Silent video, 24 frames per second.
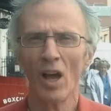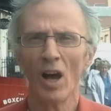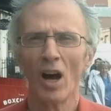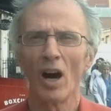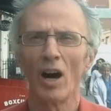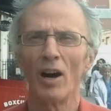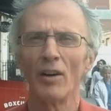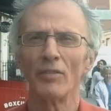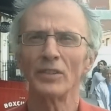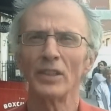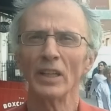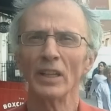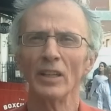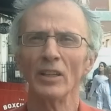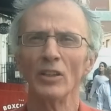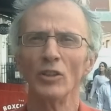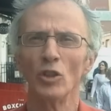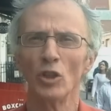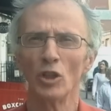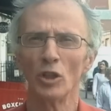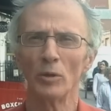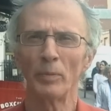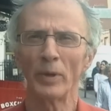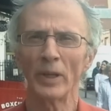of the
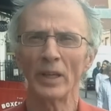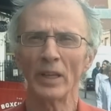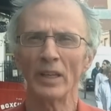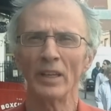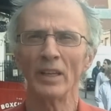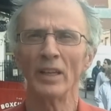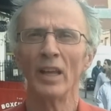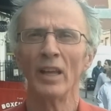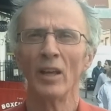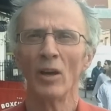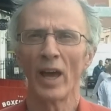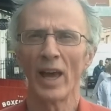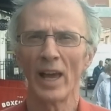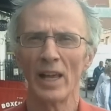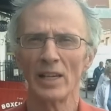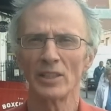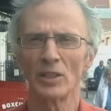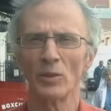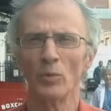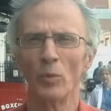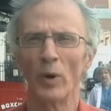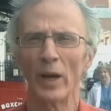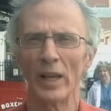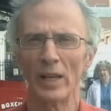European Health
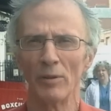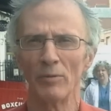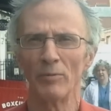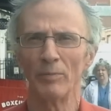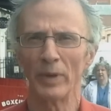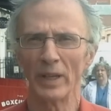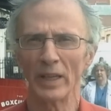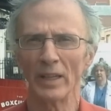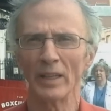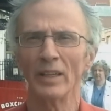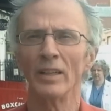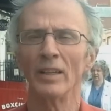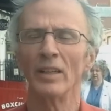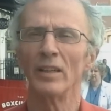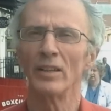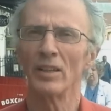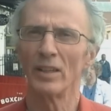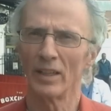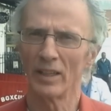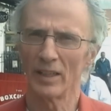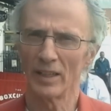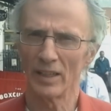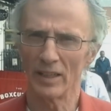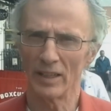and Wellbeing
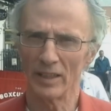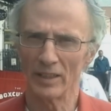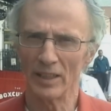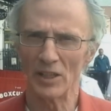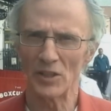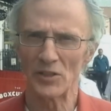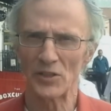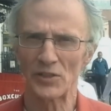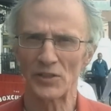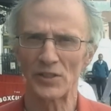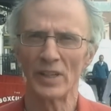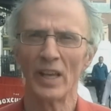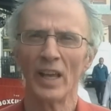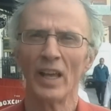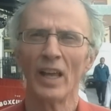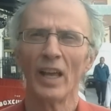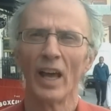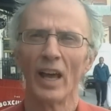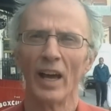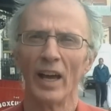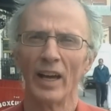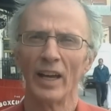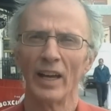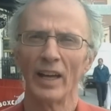lists
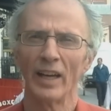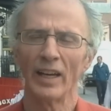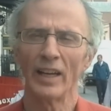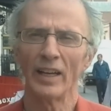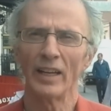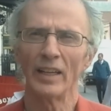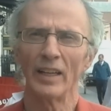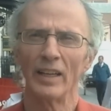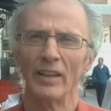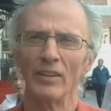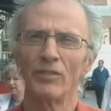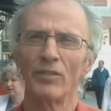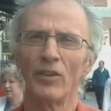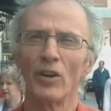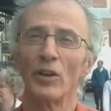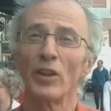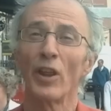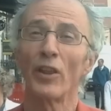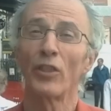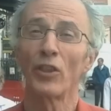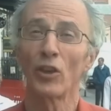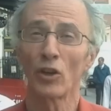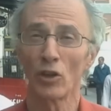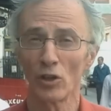for
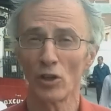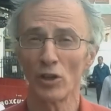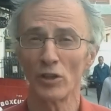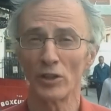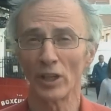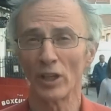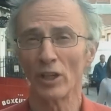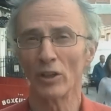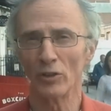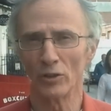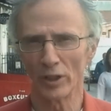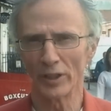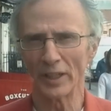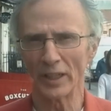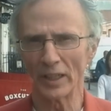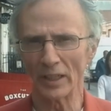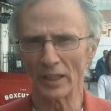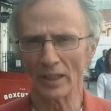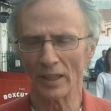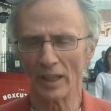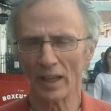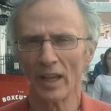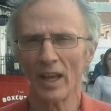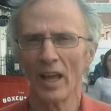the third year running.